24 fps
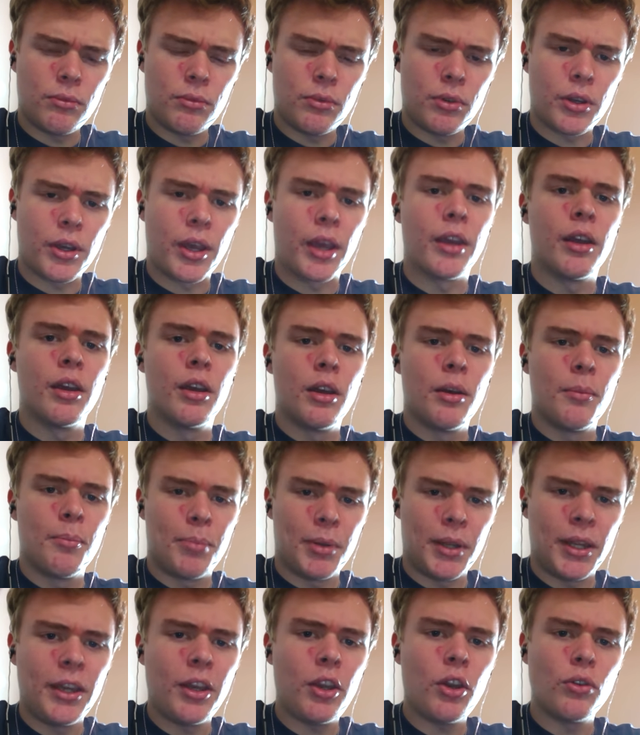Okay,
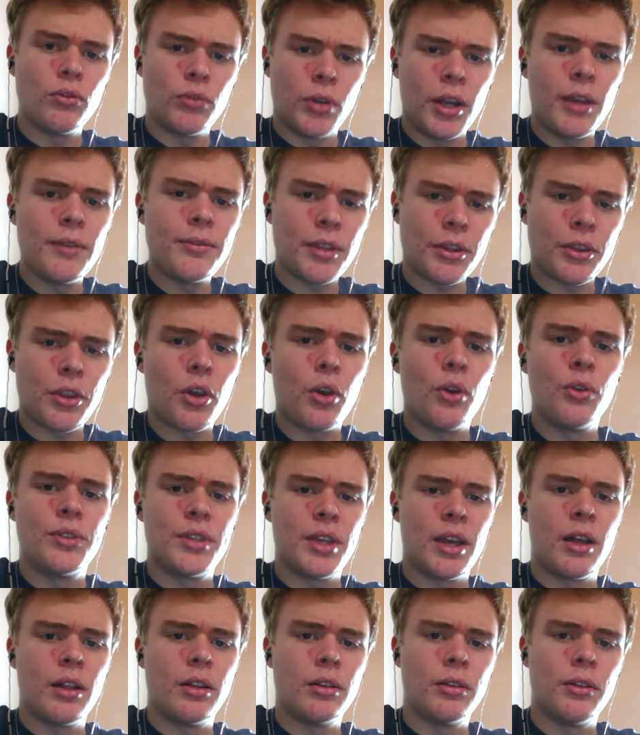blank arrived at the
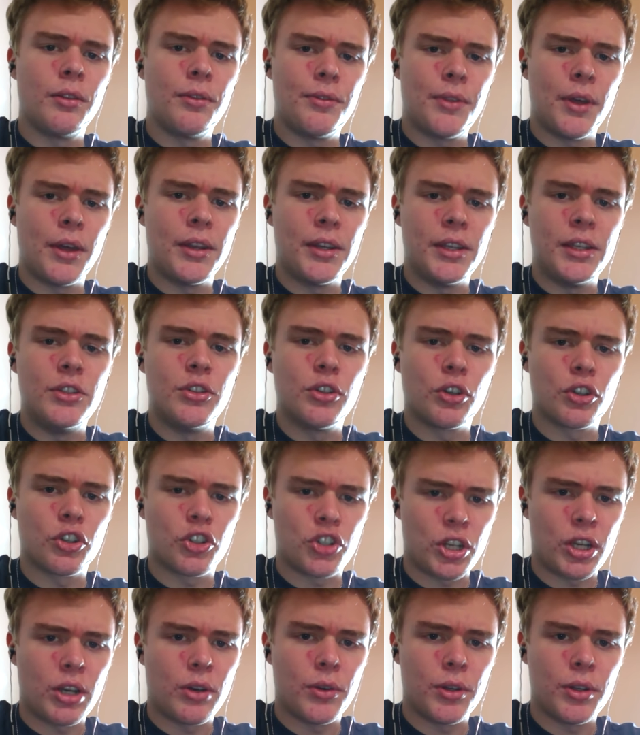hotel, then he took a
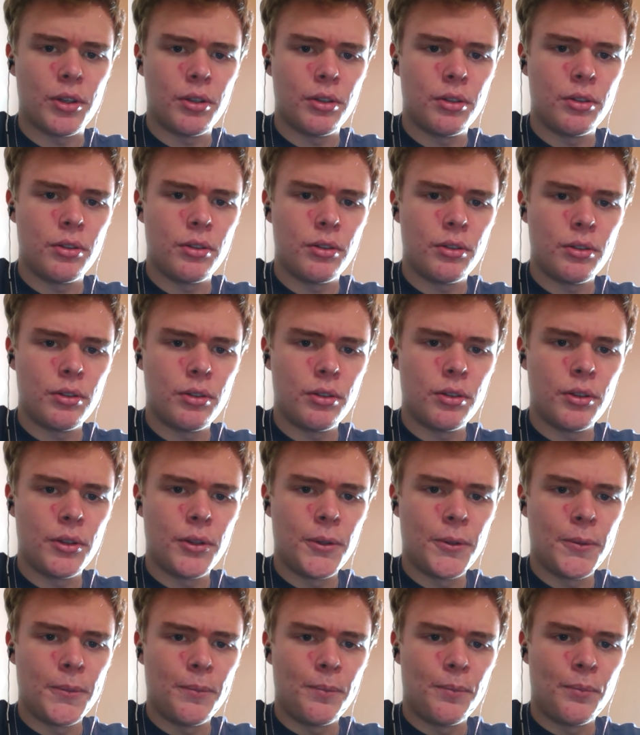shower.
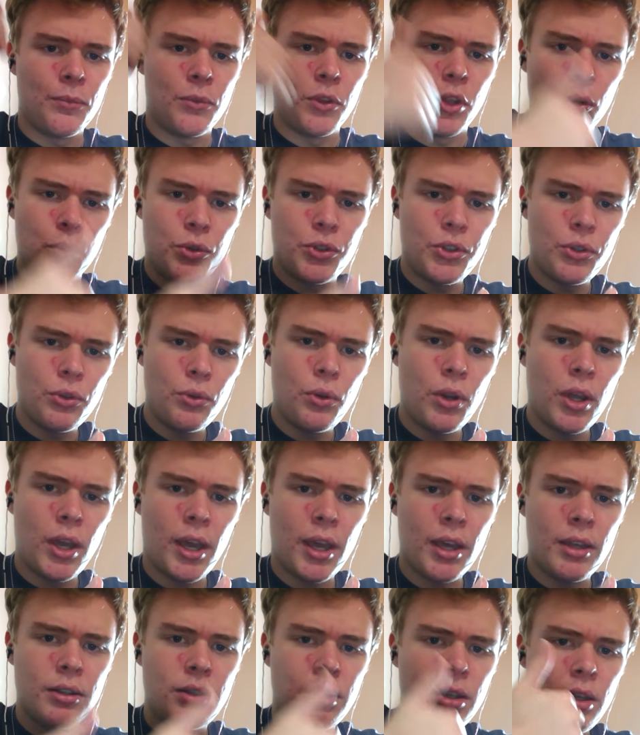No sooner
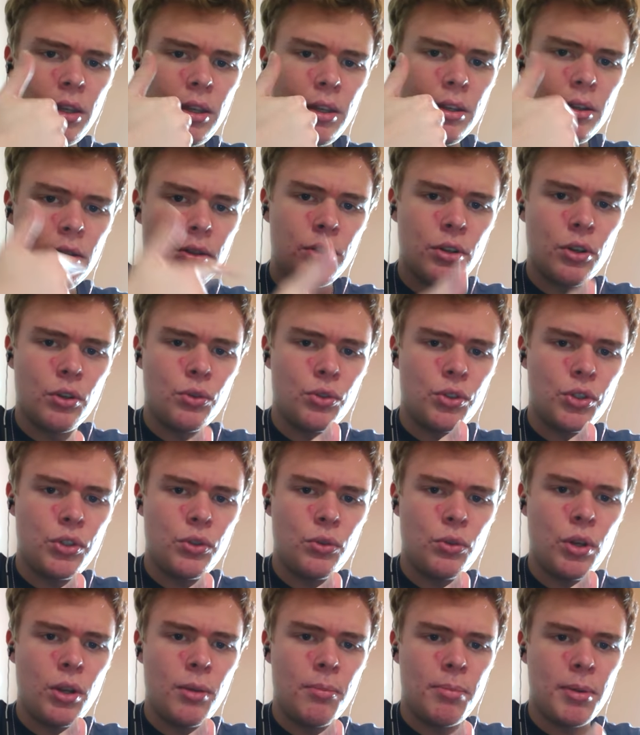had he, no
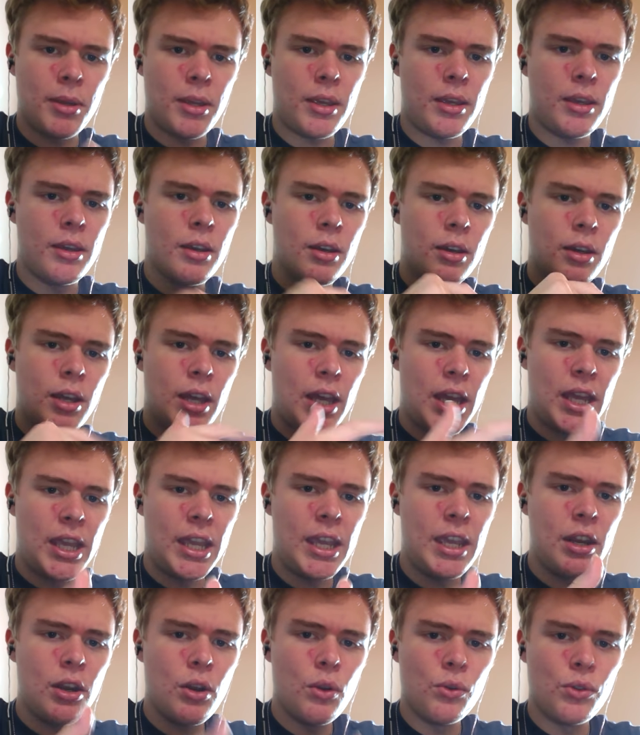sooner be,
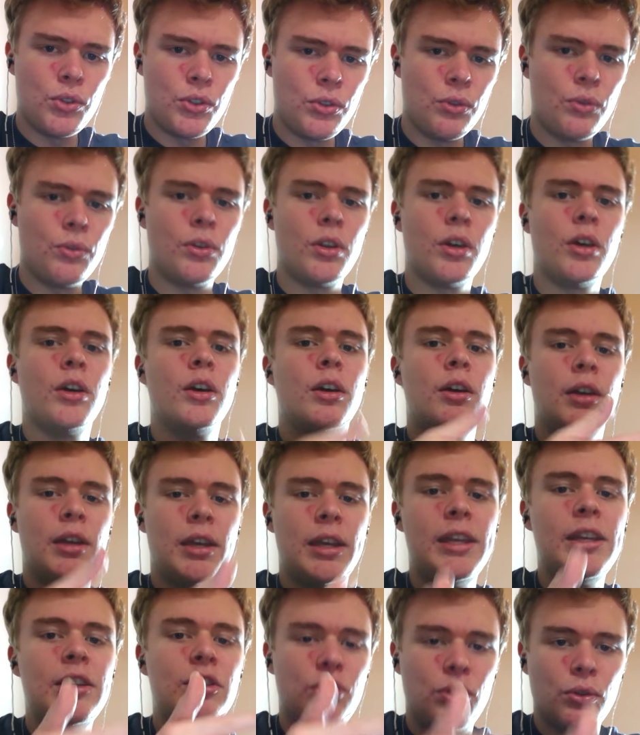he no sooner,
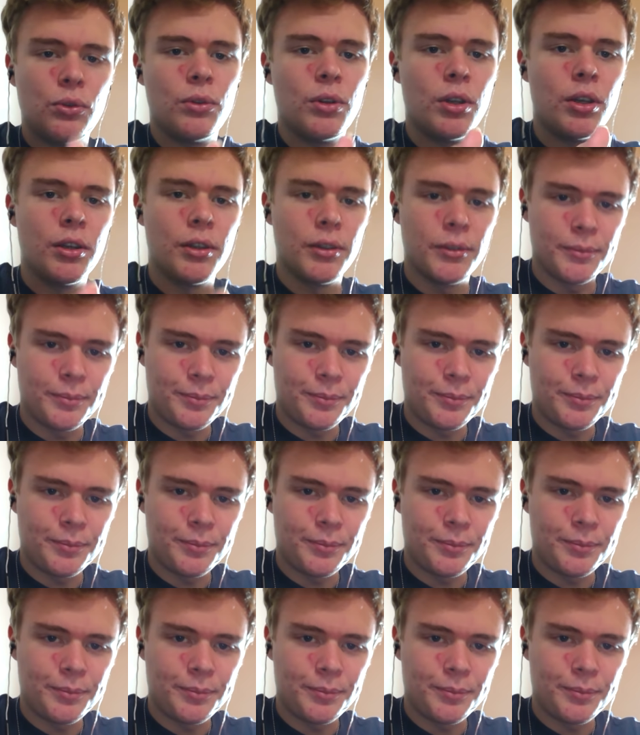he sooner.